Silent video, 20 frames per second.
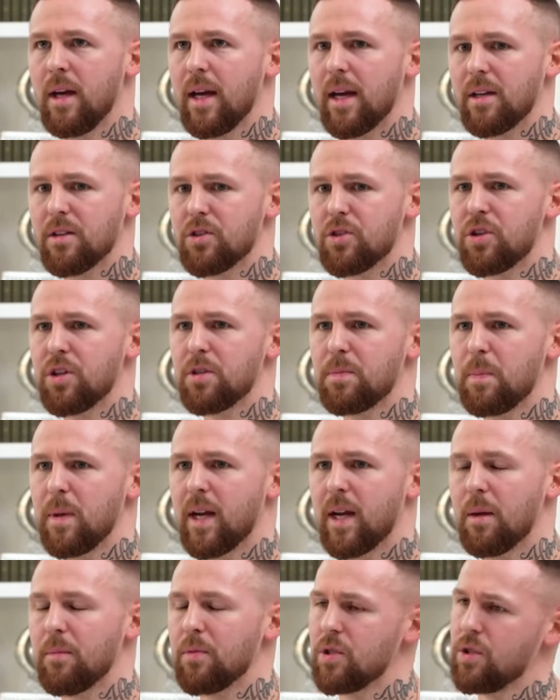It's just
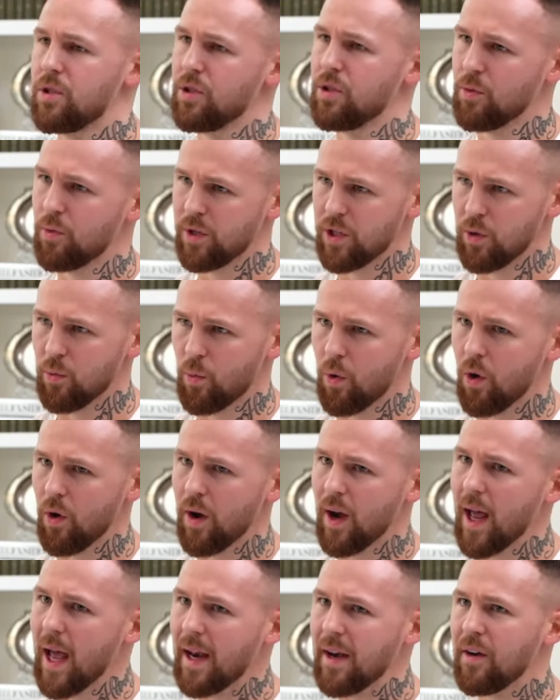being able to do what you
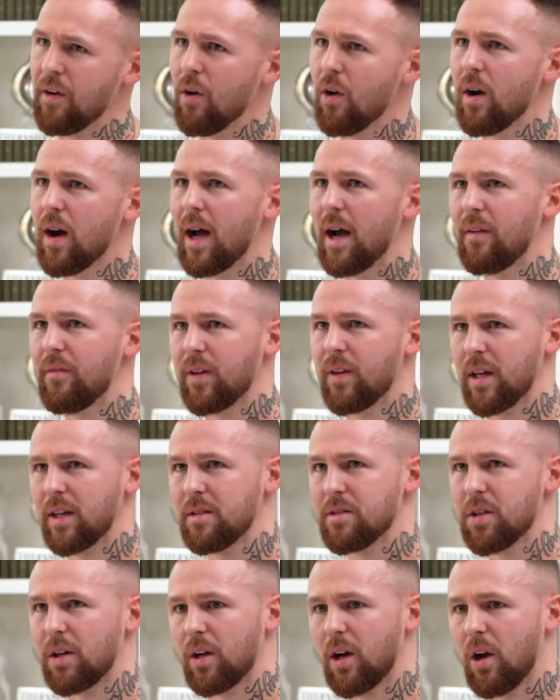want and not
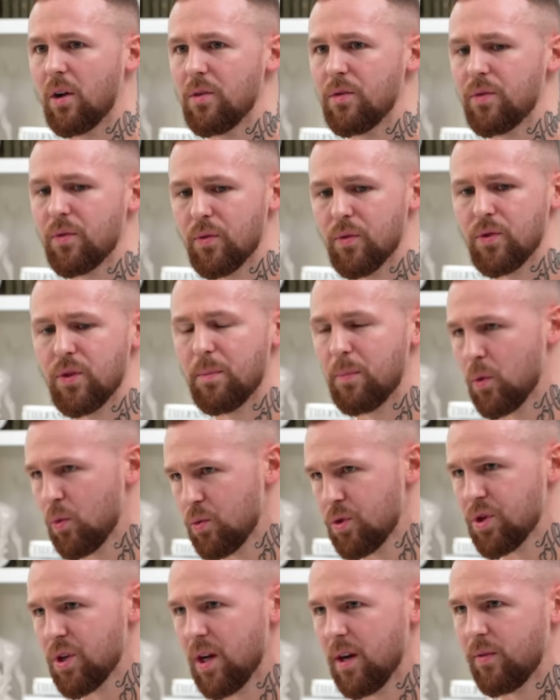having to go through the
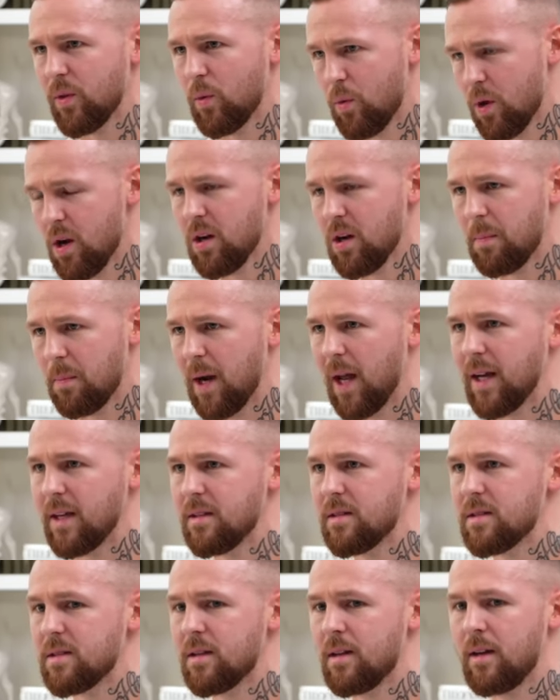bullshit of the
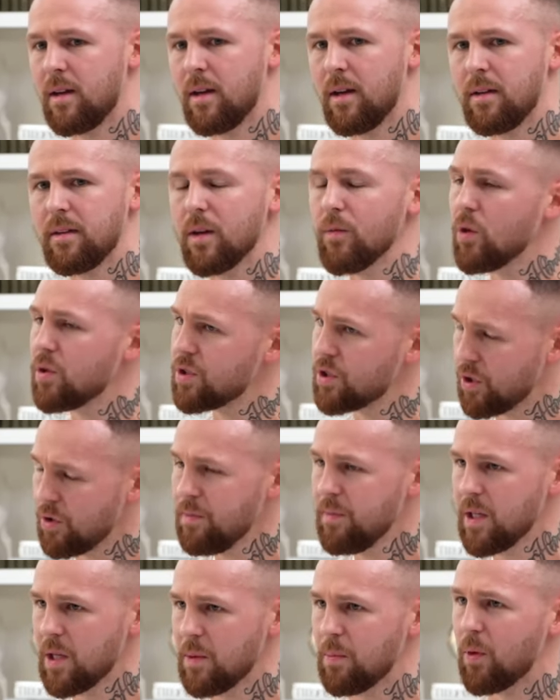workplace. There are
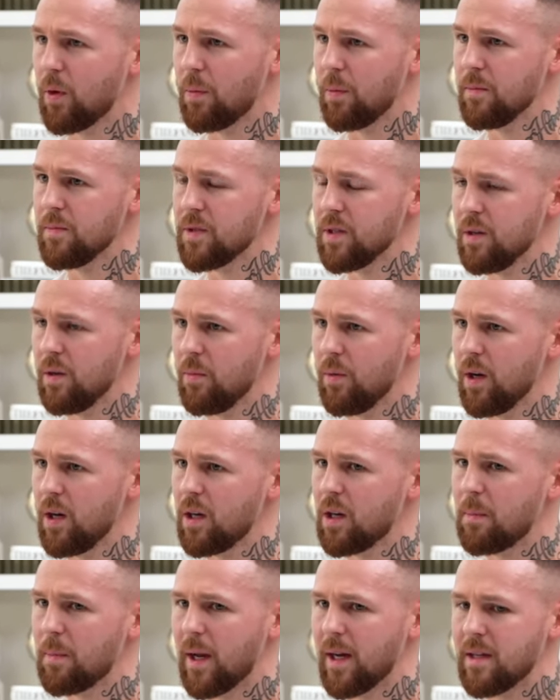so many problems in the
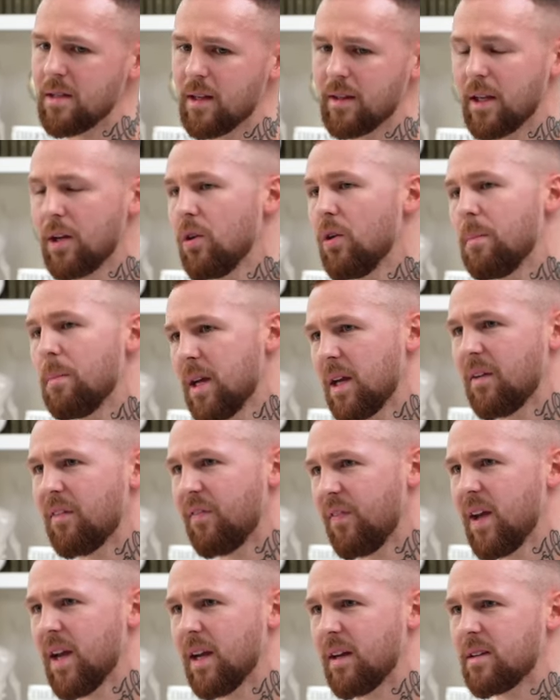workplace and they're not being
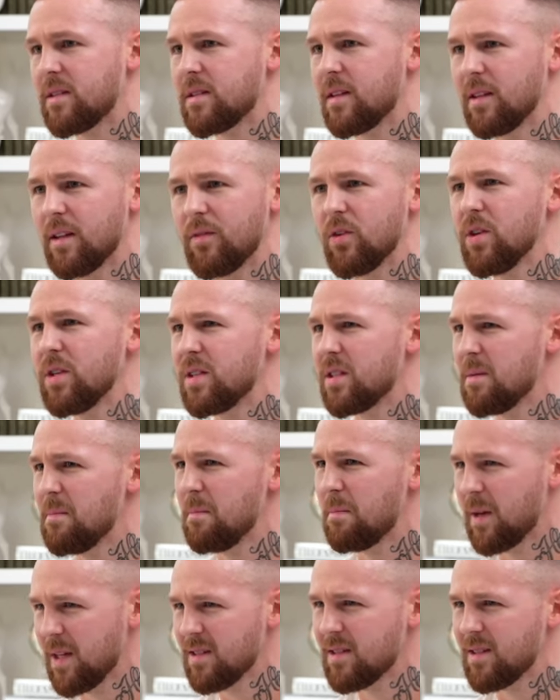fixed and they're very
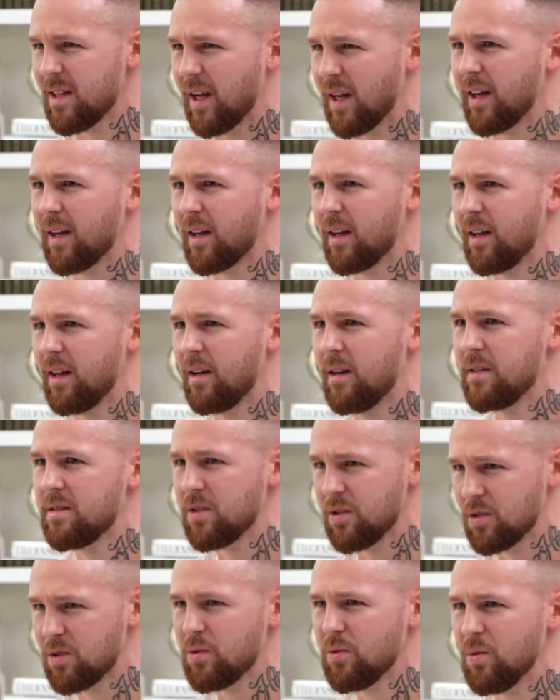simplistic
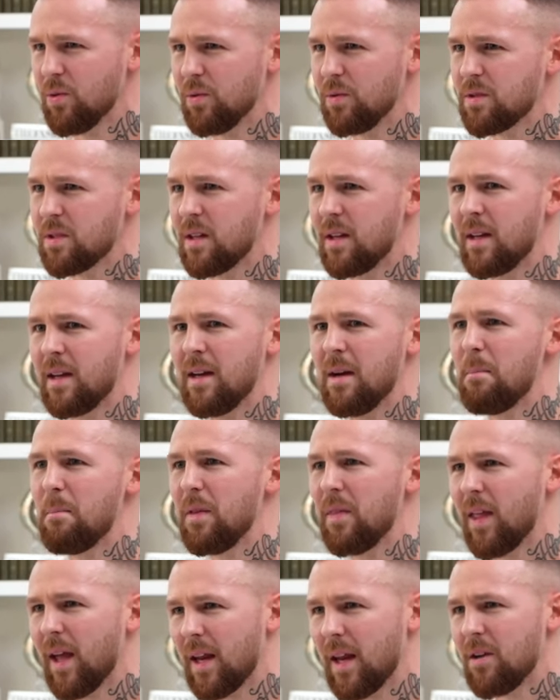to sort,
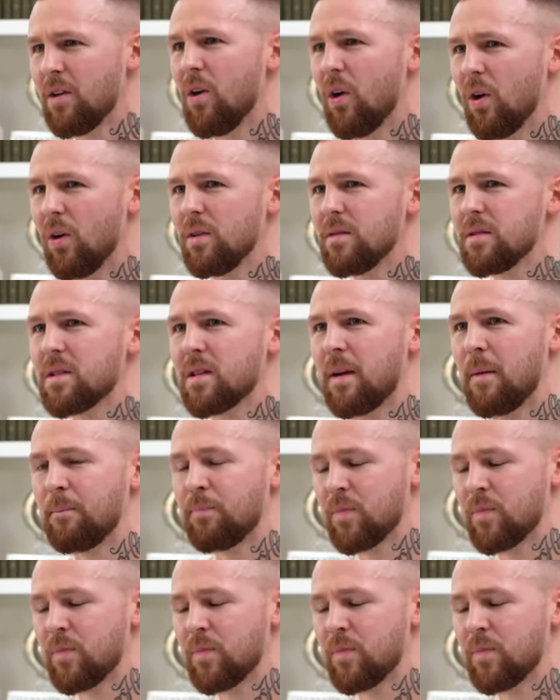but they're not.